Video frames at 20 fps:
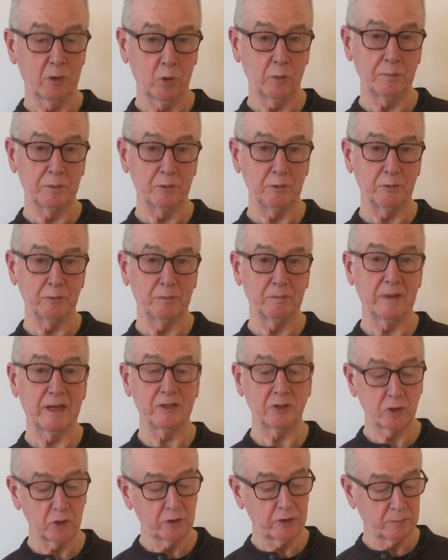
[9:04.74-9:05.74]
I hope you
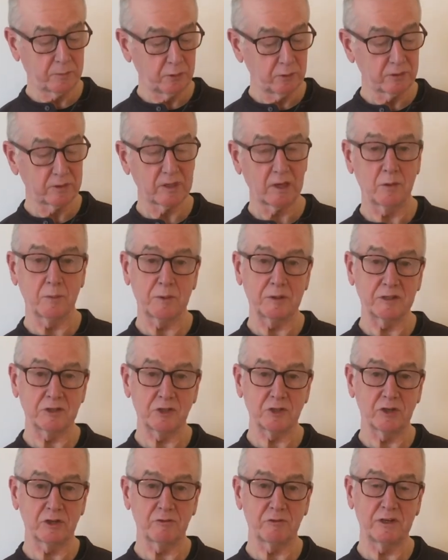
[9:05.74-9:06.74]
enjoy the book. I hope you
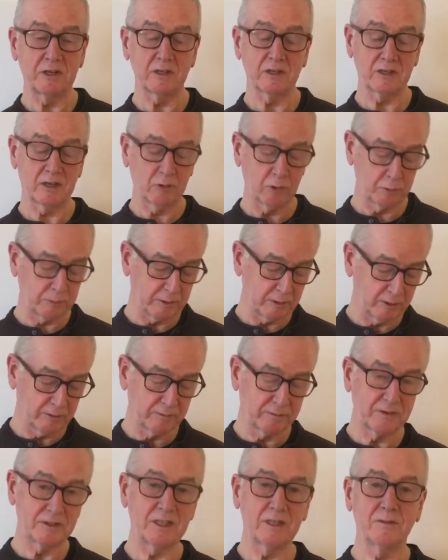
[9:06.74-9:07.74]
enjoy reading it. I hope you
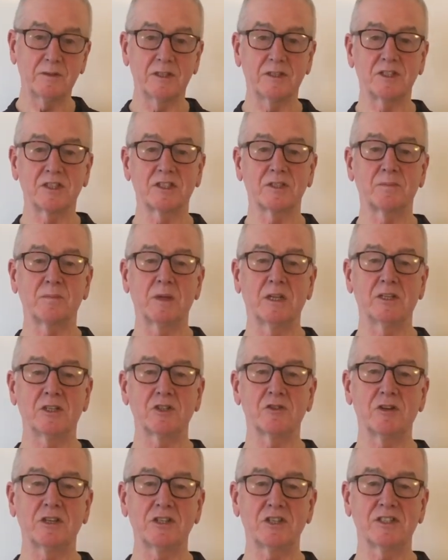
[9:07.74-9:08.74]
love David's
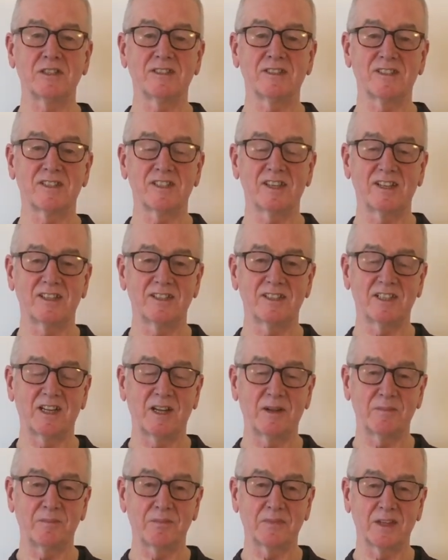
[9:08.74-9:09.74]
illustrations. And
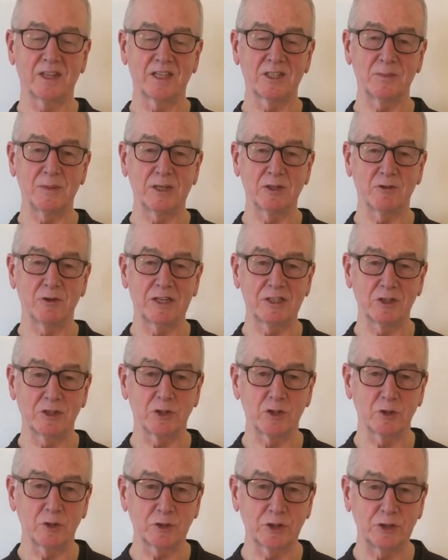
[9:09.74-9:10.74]
it's been great to
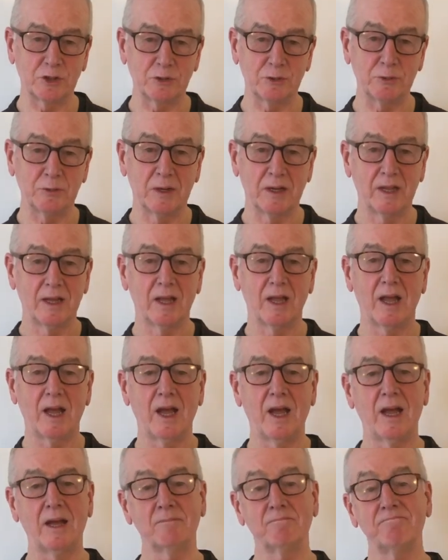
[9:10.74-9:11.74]
talk to you.
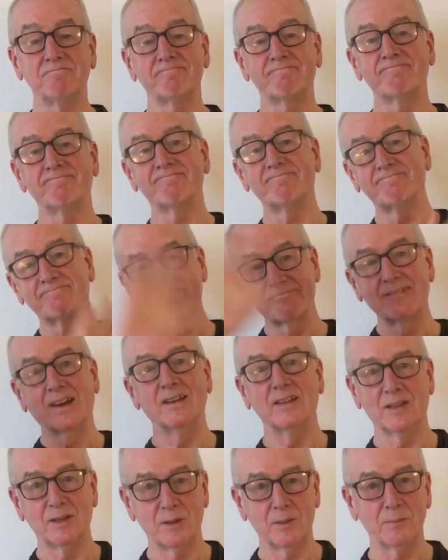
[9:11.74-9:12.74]

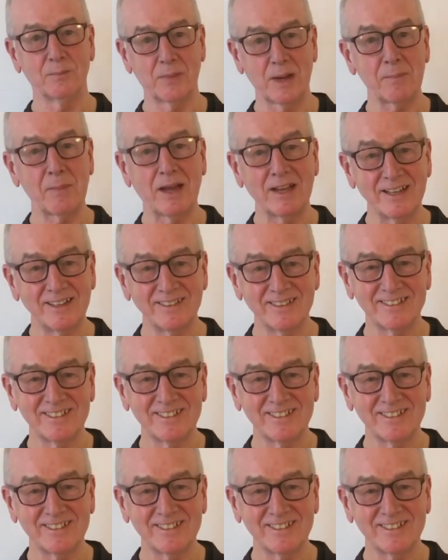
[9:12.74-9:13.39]
Bye-bye.